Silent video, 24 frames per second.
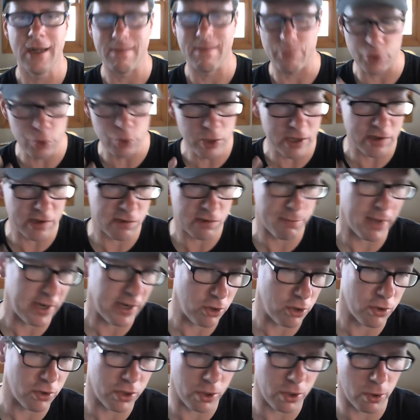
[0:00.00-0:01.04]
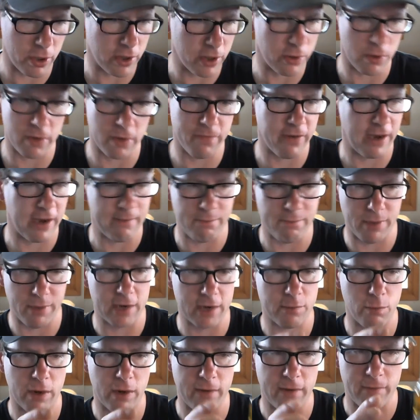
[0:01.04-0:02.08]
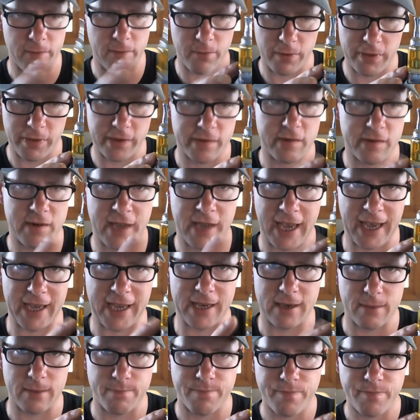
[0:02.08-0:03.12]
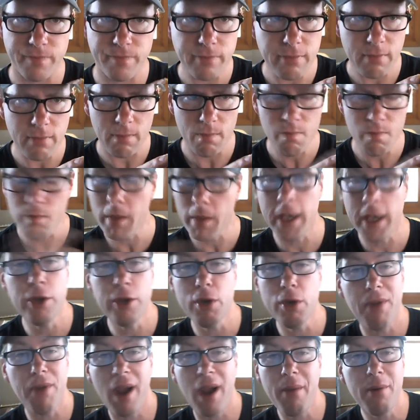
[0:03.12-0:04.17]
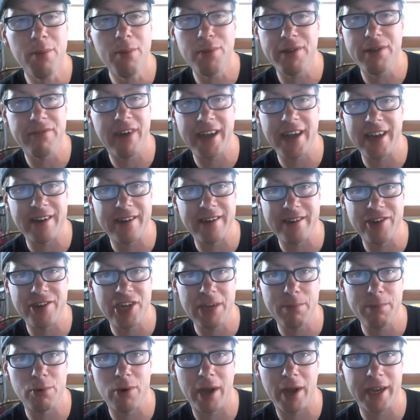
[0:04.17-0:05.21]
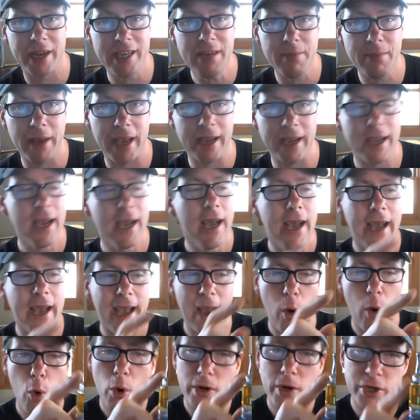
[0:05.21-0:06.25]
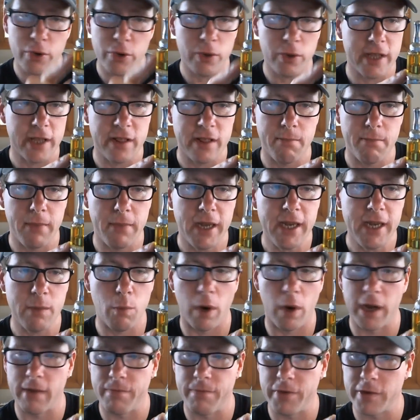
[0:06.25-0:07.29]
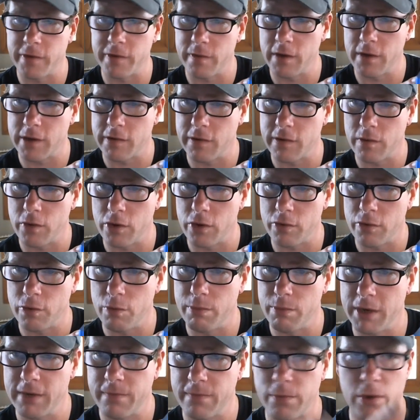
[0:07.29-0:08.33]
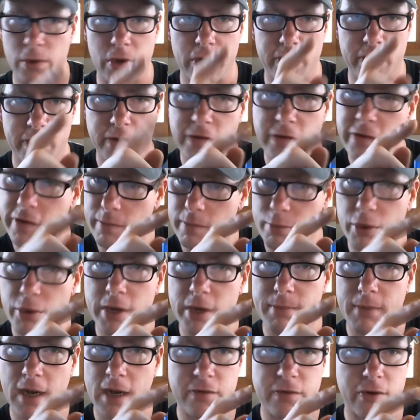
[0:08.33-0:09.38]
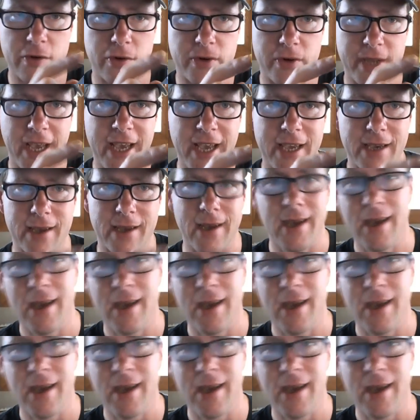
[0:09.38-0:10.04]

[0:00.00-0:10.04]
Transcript: You can spend your 30, 35 bucks, whatever, for this tank. And you can probably find it cheaper on eBay. Or you can get the mini one if this looks a little too big for you, because this is a pretty monster tank.